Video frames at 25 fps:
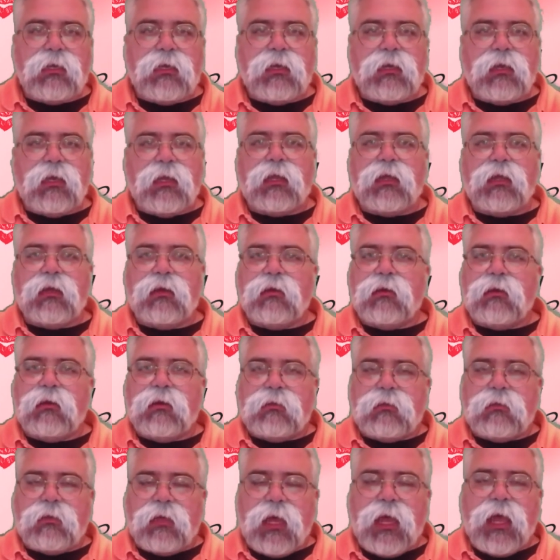And
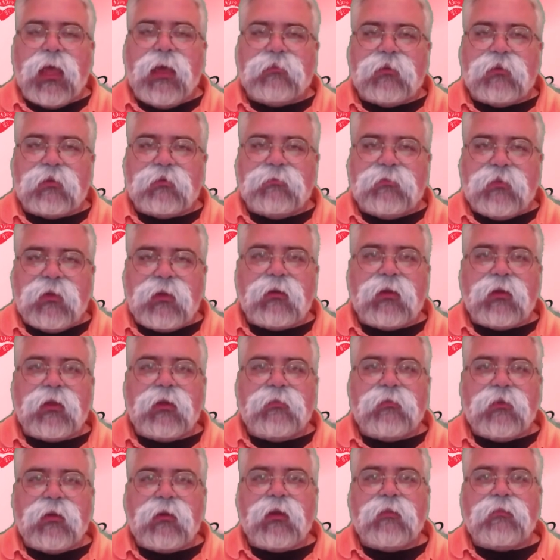I have a
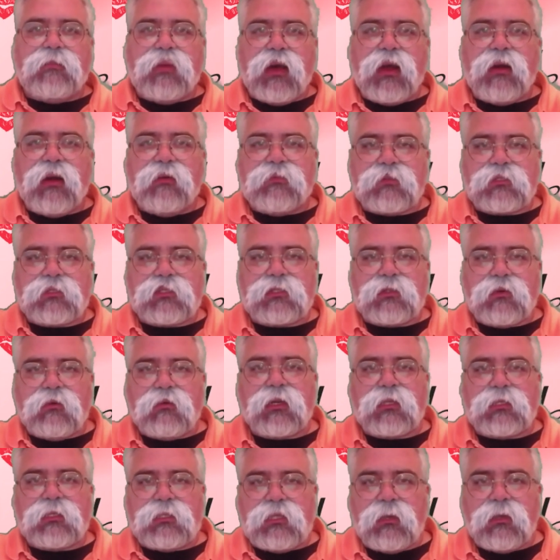very, very powerful
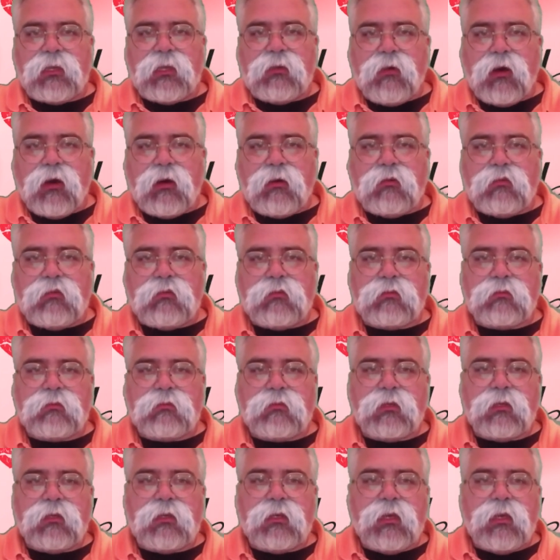story to tell you all.
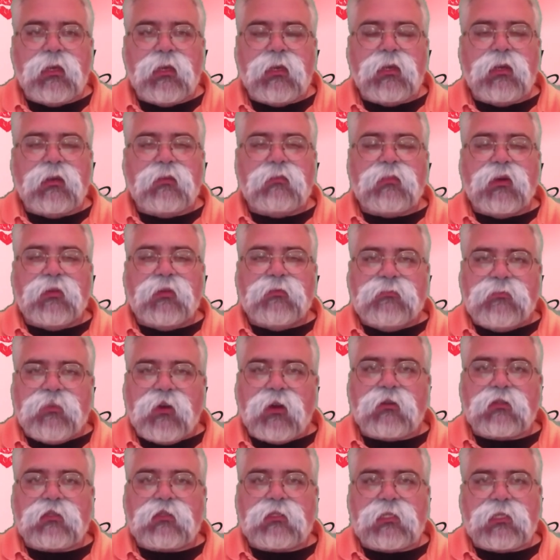But
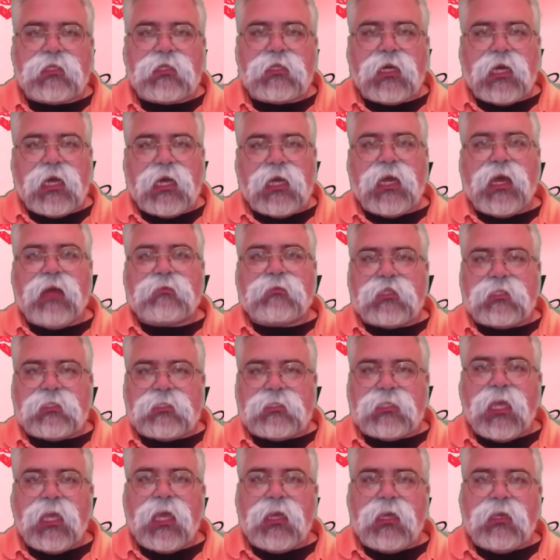first, I have to
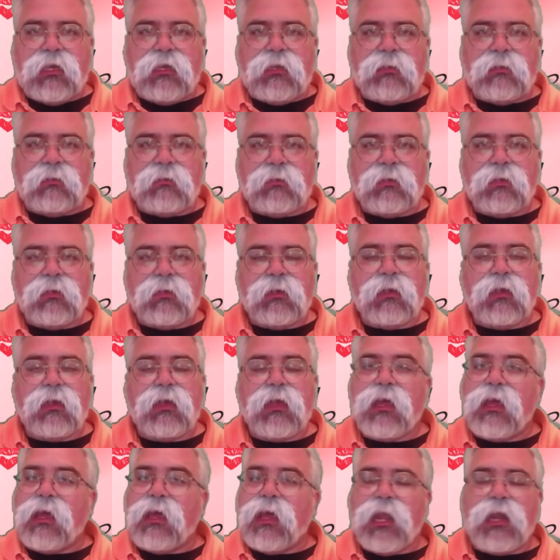say,
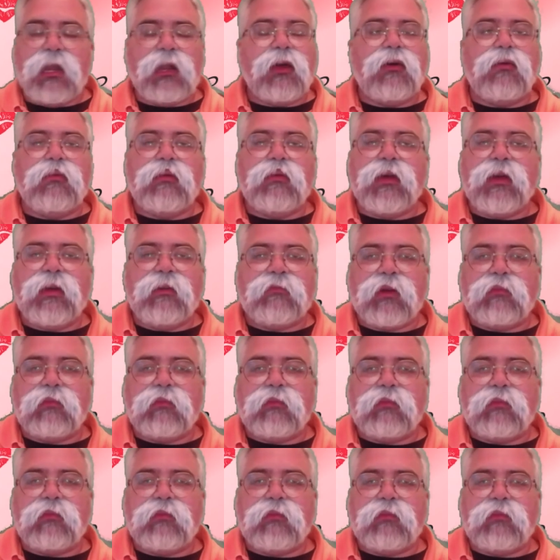hello
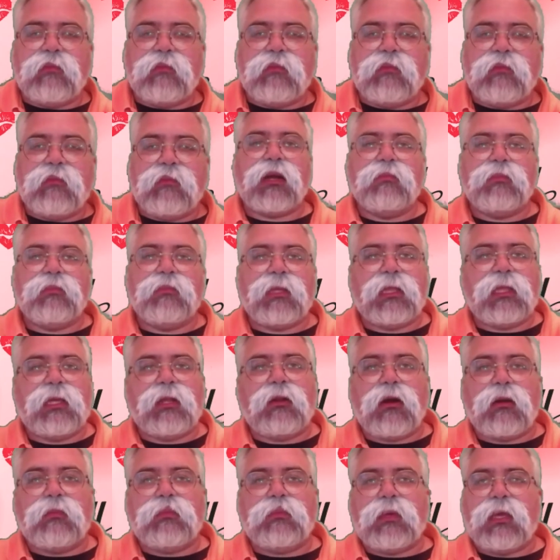everybody. Welcome to
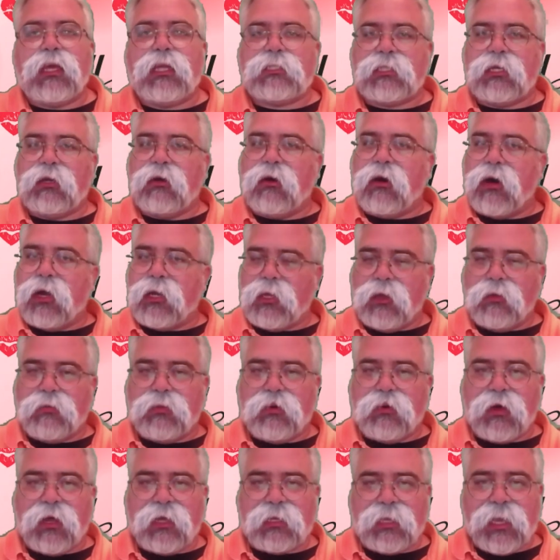the LitRPG
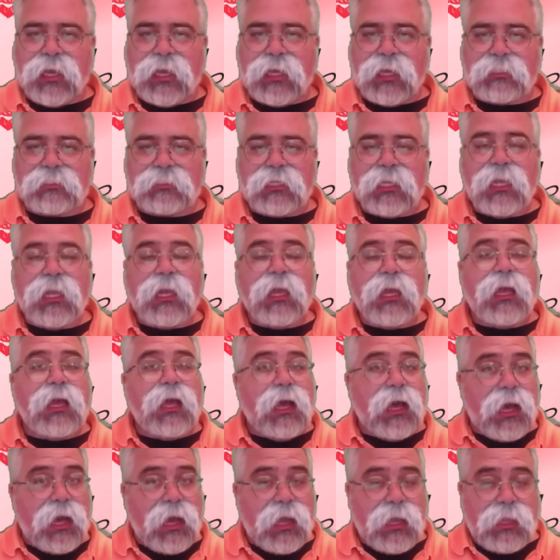Audio Podcast.
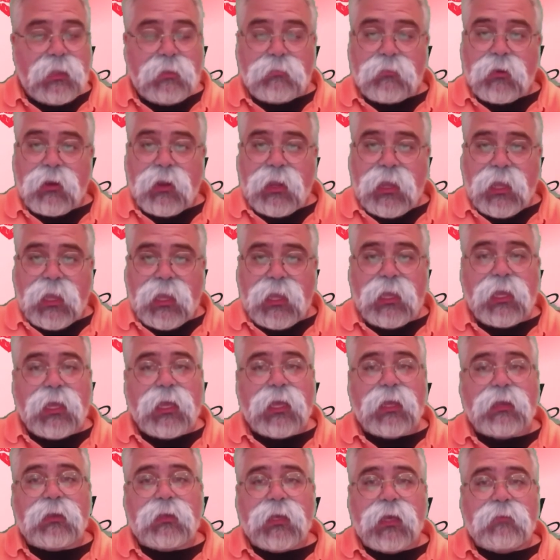I am Ray,
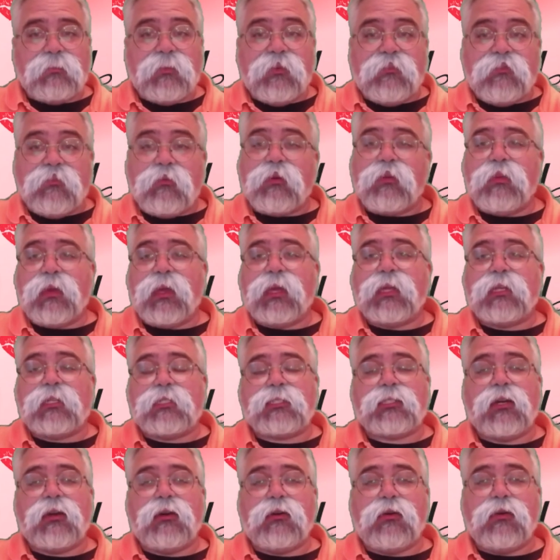and before we begin
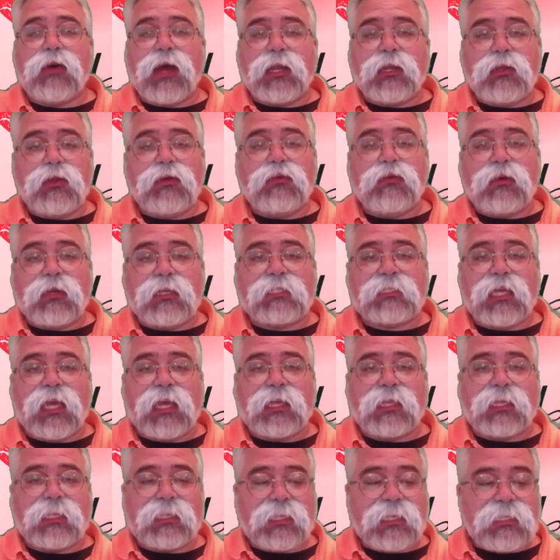the show, I do want to
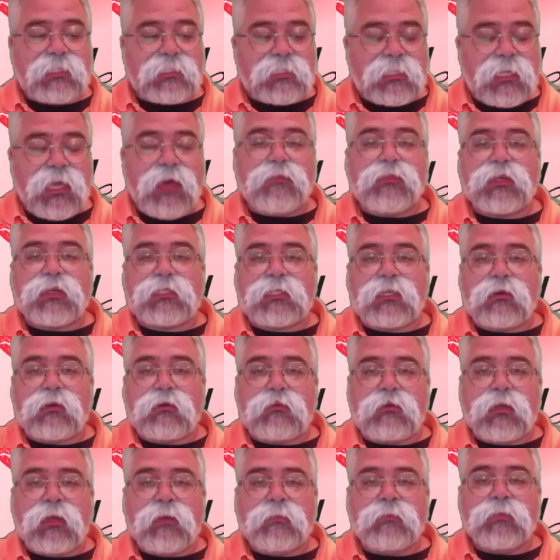say that this
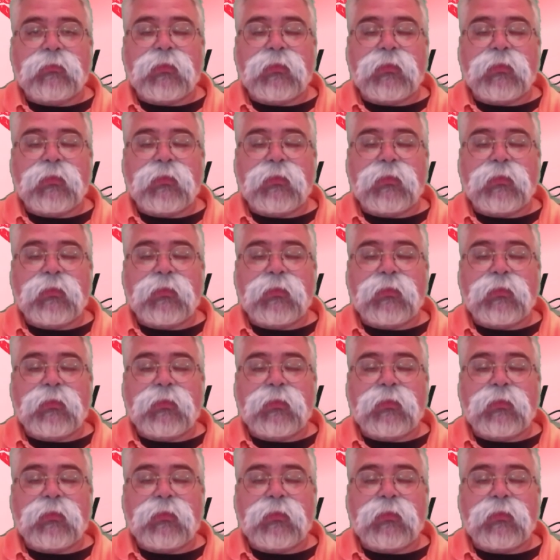episode,